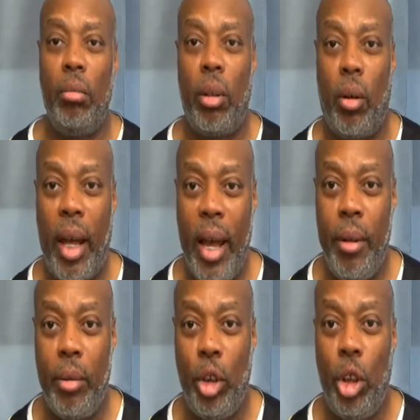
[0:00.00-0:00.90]
Okay?
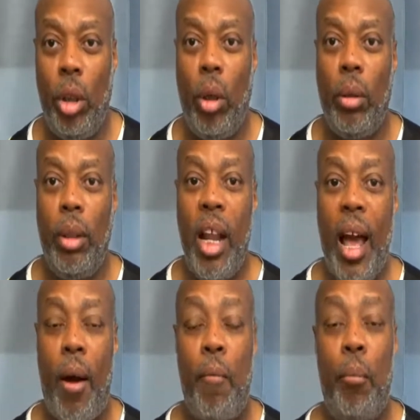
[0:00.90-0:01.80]

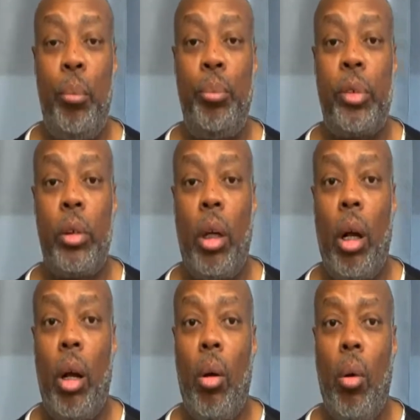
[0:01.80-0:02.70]
Now,
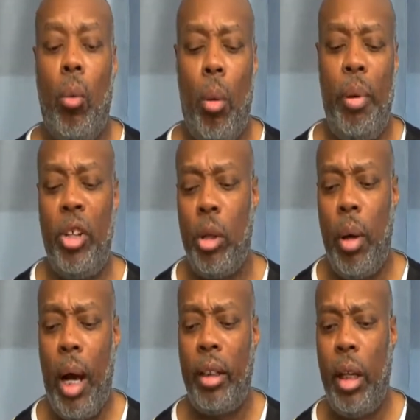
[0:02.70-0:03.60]
well, Bishop,
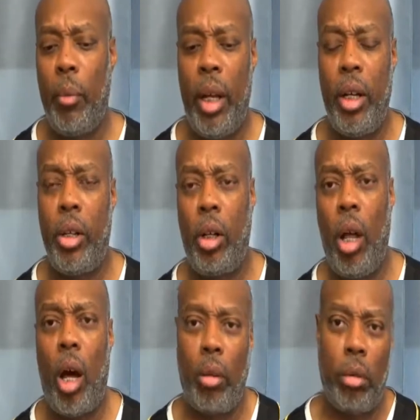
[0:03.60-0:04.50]
how does that relate to the
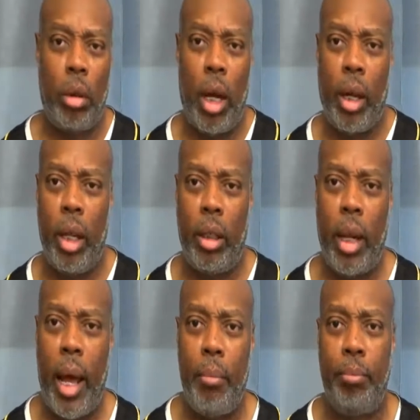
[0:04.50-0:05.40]
law? I'll get to that.